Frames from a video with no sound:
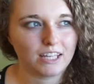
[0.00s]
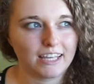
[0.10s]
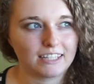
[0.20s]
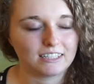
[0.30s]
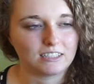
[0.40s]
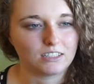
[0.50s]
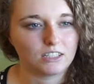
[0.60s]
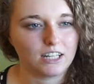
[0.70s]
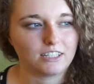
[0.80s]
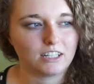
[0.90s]
and
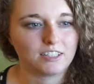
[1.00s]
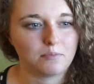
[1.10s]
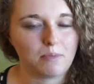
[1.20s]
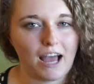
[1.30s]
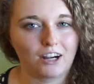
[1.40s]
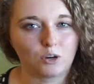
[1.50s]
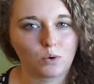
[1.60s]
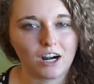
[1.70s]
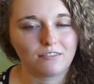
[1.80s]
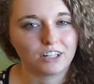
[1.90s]
it doesn't matter
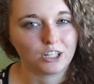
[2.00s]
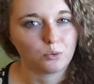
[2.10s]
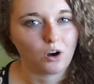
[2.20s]
wherever you